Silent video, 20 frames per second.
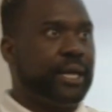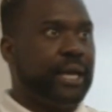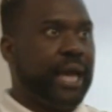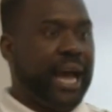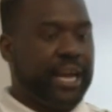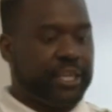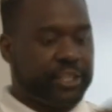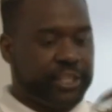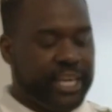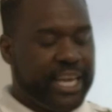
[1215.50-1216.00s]

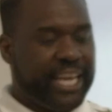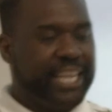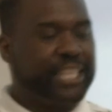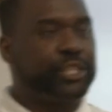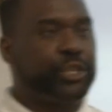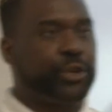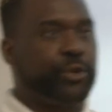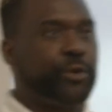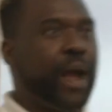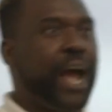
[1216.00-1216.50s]
actually
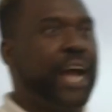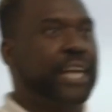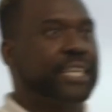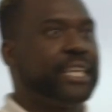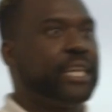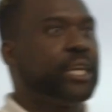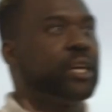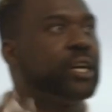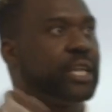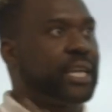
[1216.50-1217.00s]

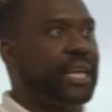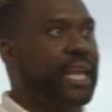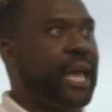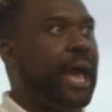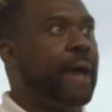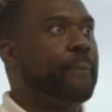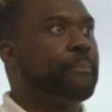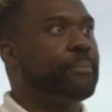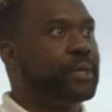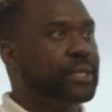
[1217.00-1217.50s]
interacting on a
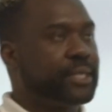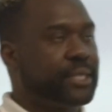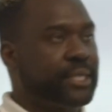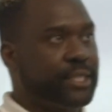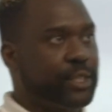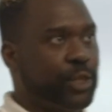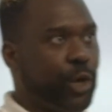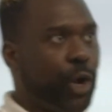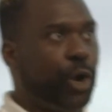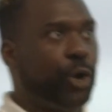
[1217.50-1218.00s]
campus
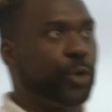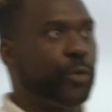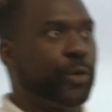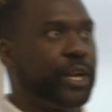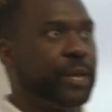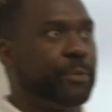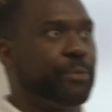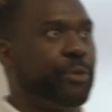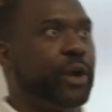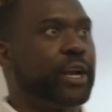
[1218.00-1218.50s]
that's
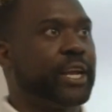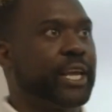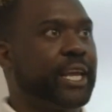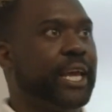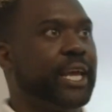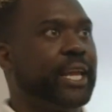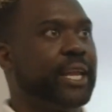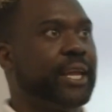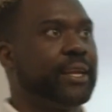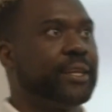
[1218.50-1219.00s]
already
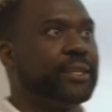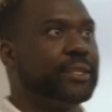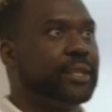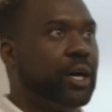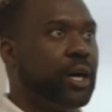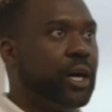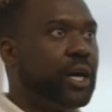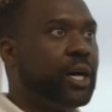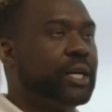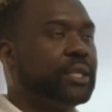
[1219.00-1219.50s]
predicated
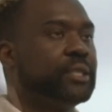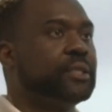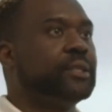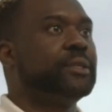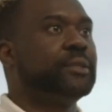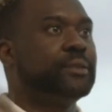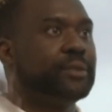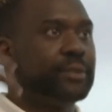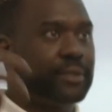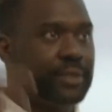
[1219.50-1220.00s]

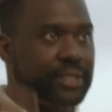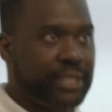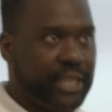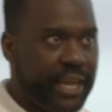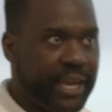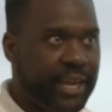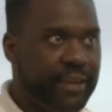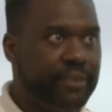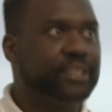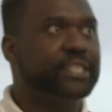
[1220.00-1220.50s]
on
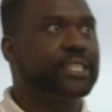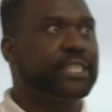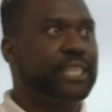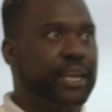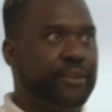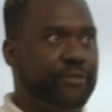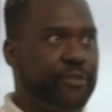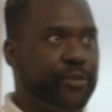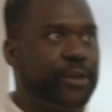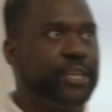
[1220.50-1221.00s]

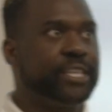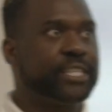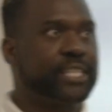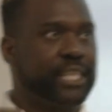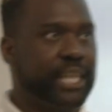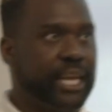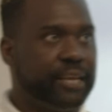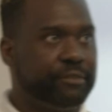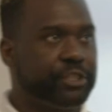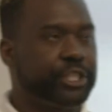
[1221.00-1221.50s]
slavery,
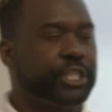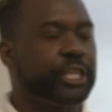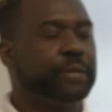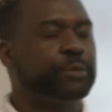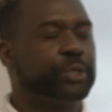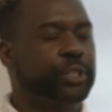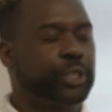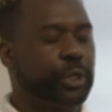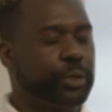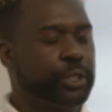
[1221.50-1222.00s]
slave
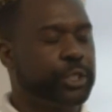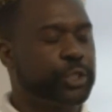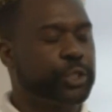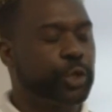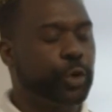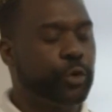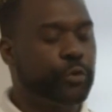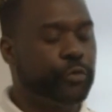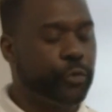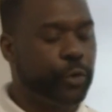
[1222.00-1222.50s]
ships, so on and
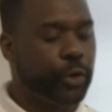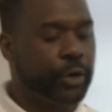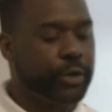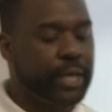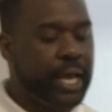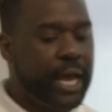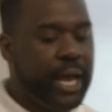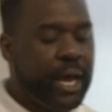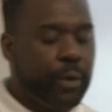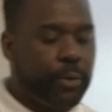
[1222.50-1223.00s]
so
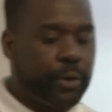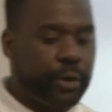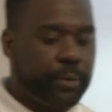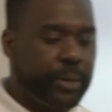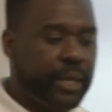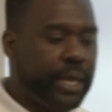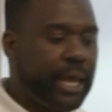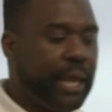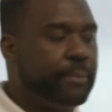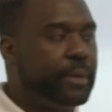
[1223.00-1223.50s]
forth. What I
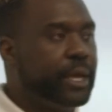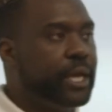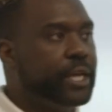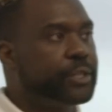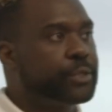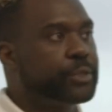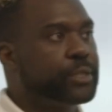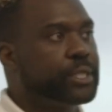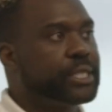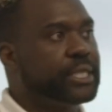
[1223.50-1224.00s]
became
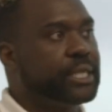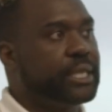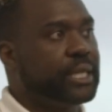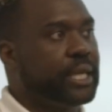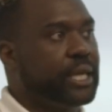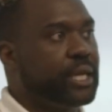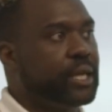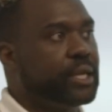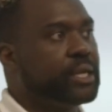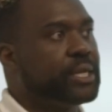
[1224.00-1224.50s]
interested
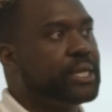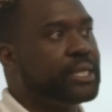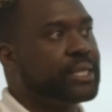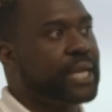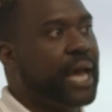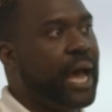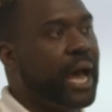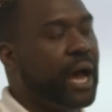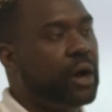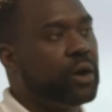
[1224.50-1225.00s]
in is
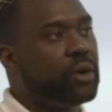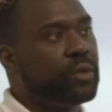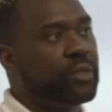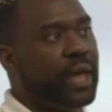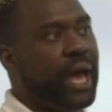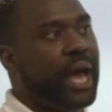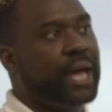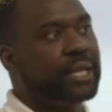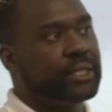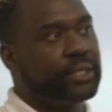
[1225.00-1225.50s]
how
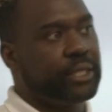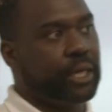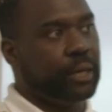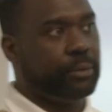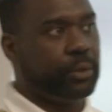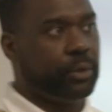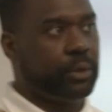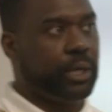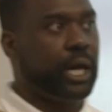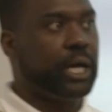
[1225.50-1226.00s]
that
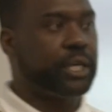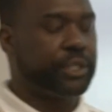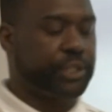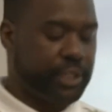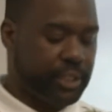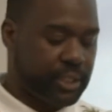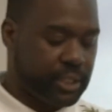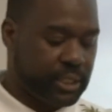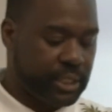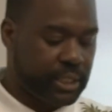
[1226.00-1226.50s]
double
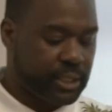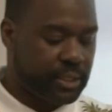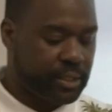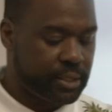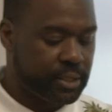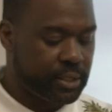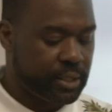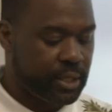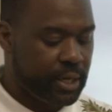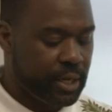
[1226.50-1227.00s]

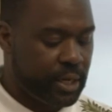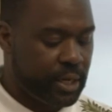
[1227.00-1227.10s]
consciousness,